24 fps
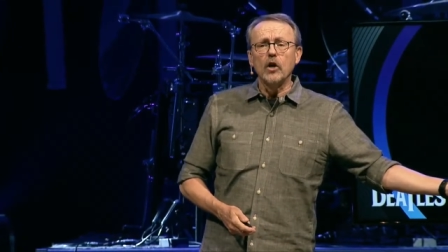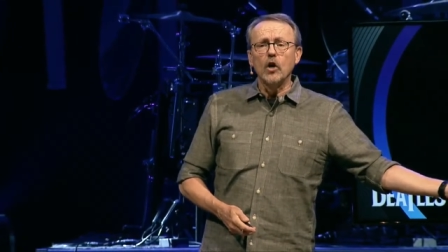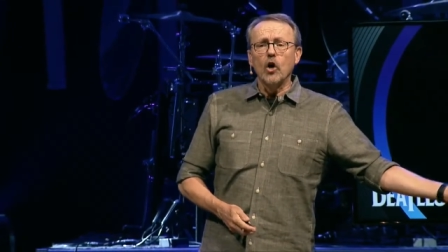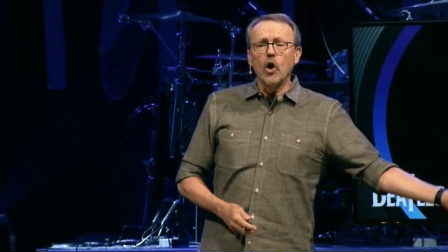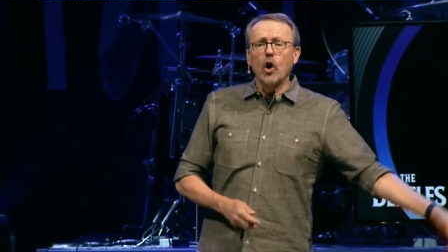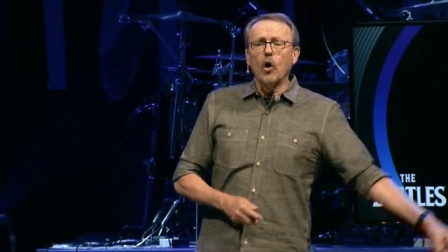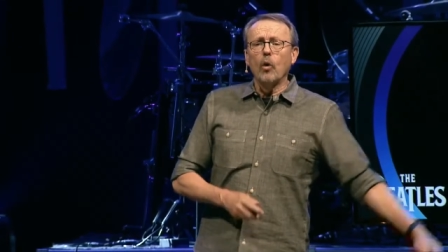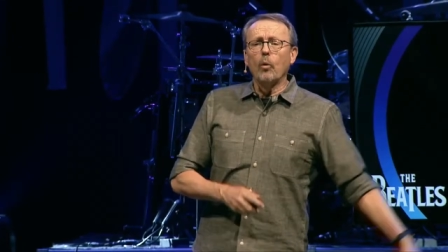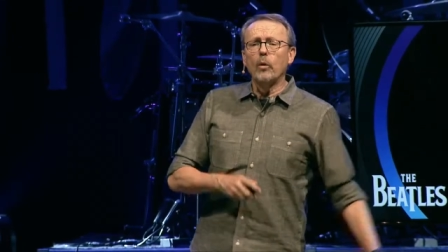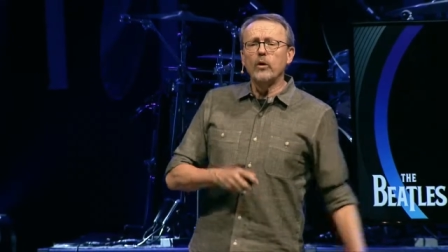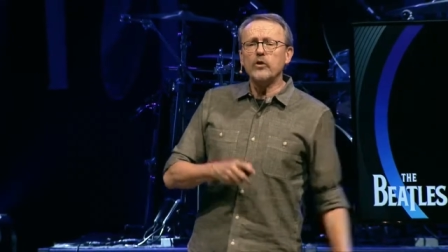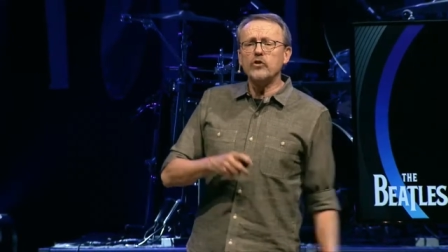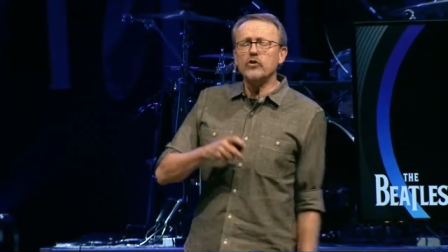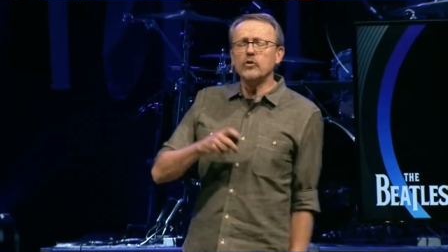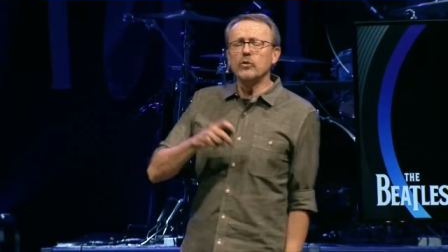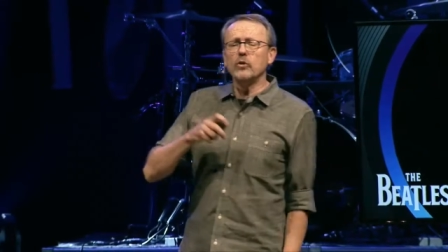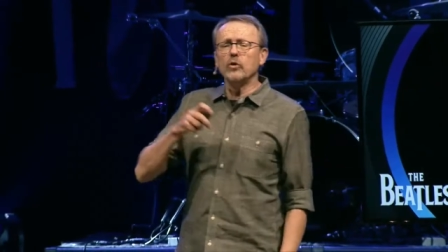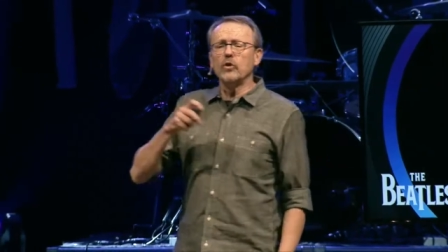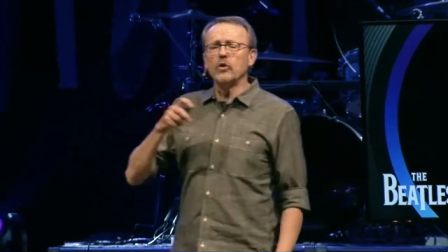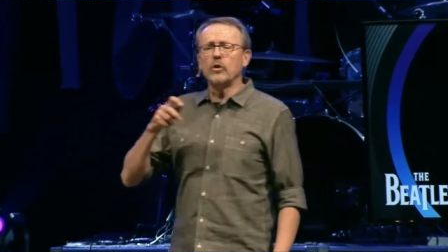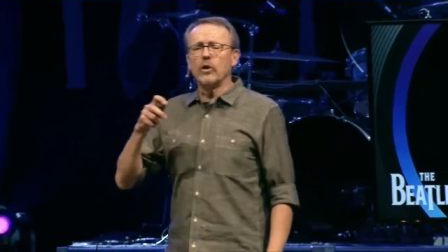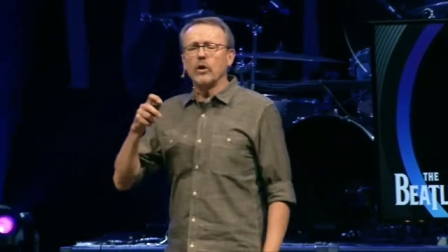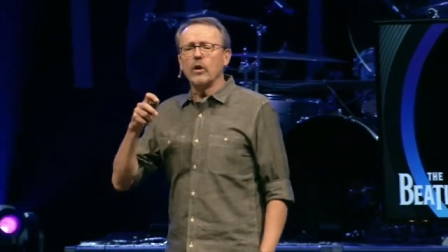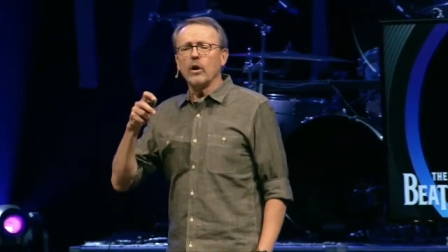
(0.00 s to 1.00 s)
Or would
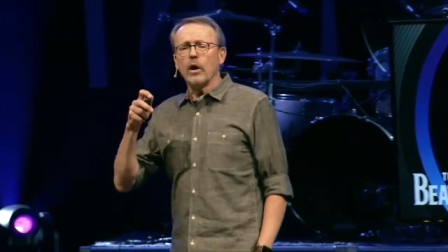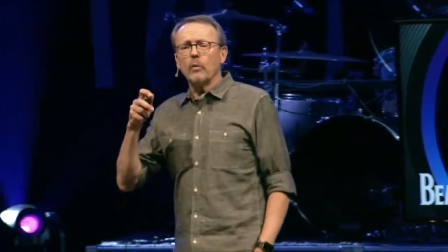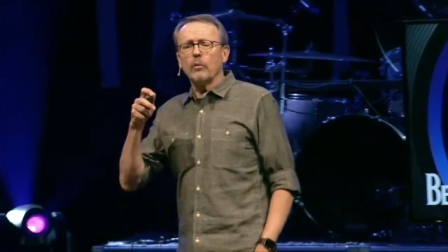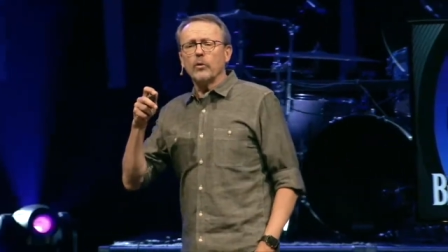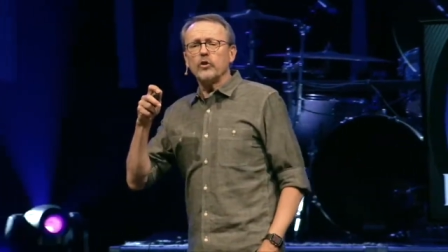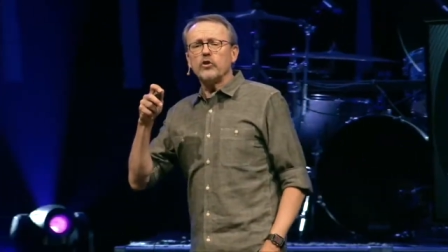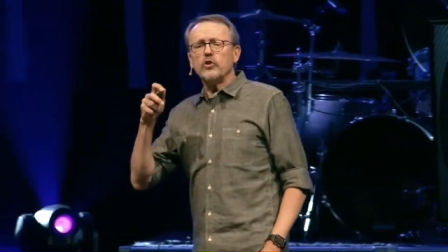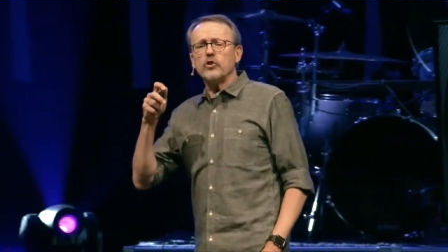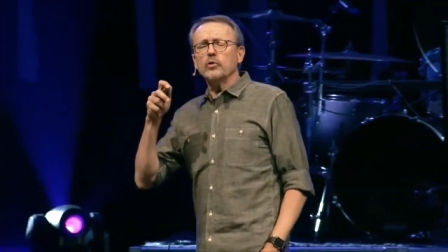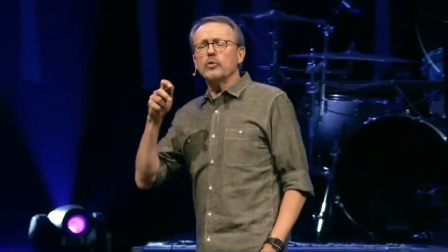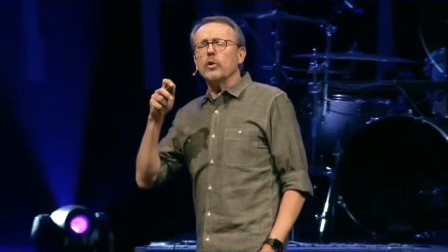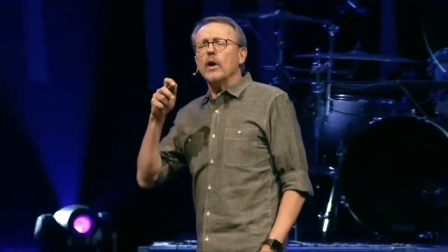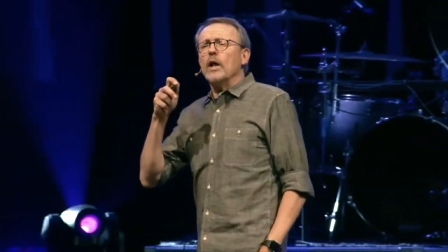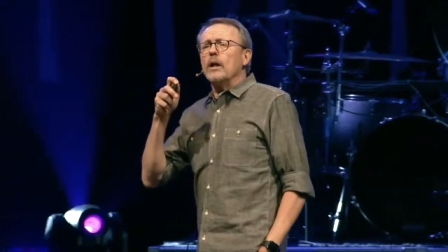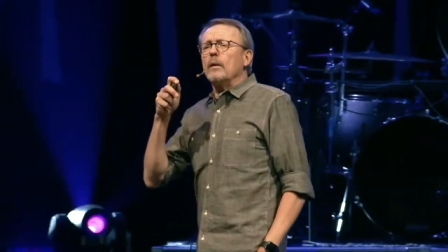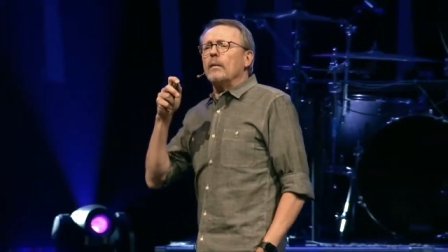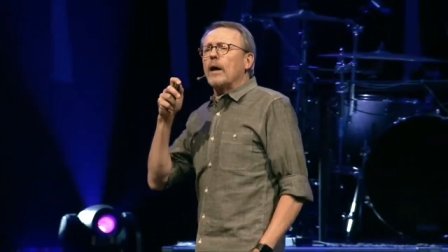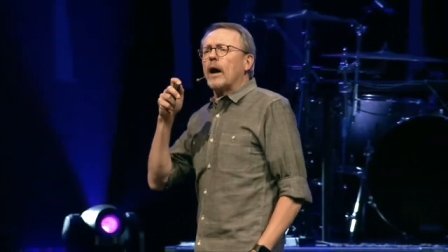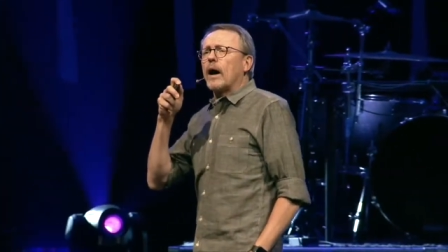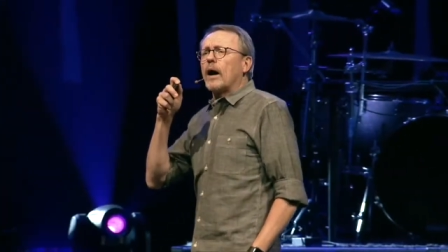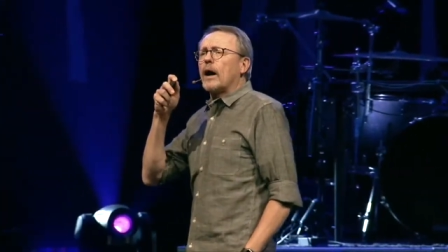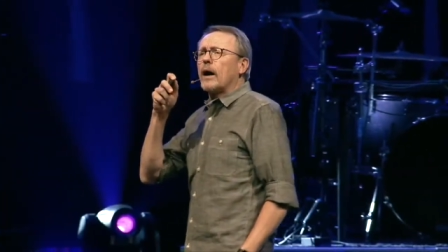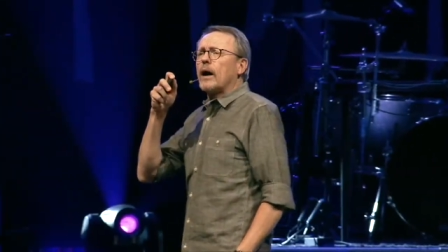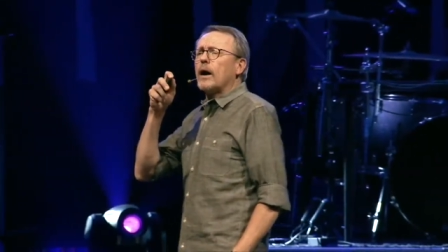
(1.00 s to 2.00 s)
you
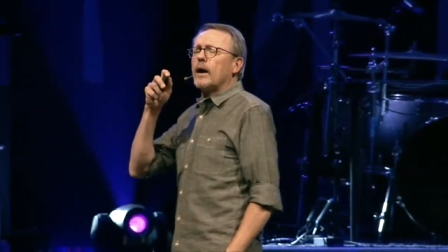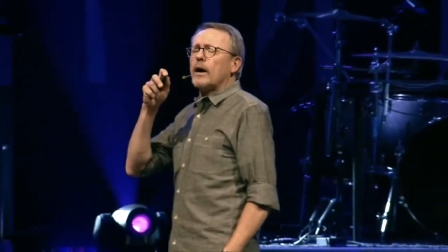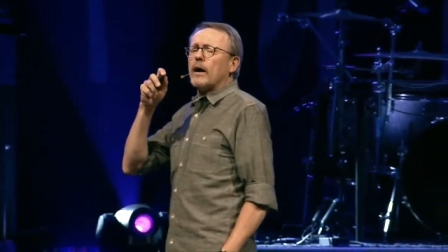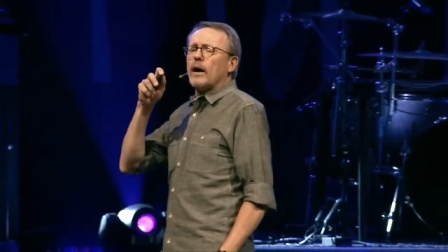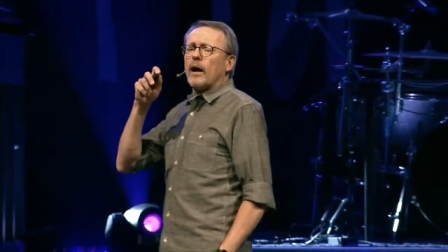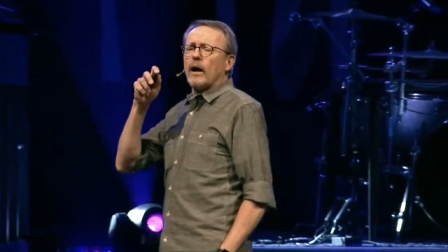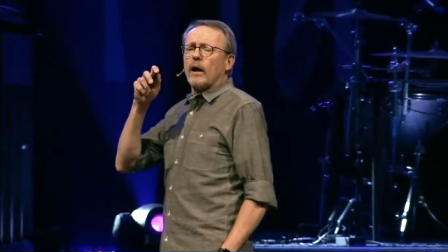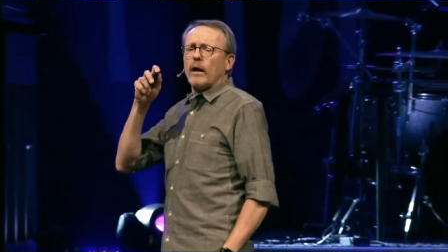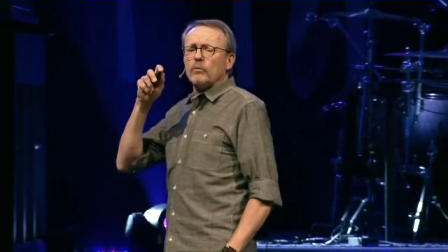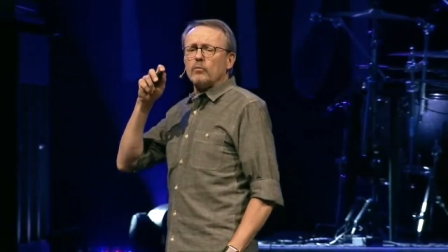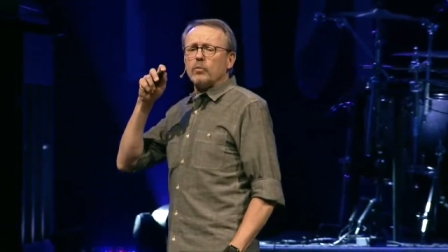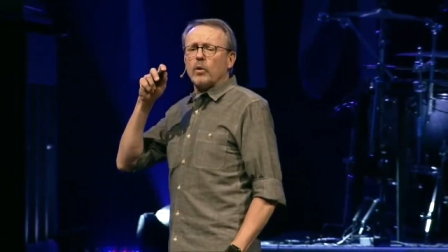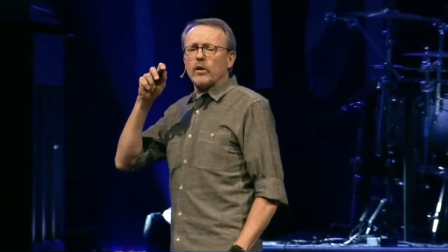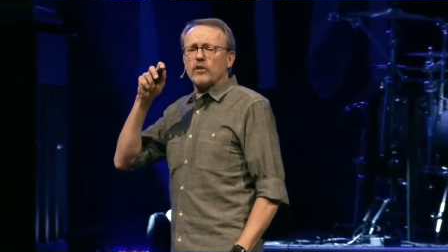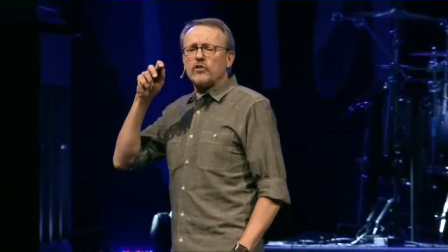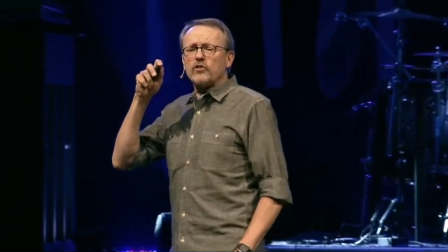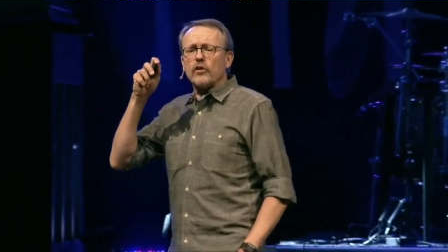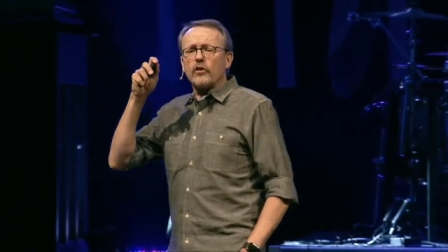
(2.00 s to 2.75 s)
want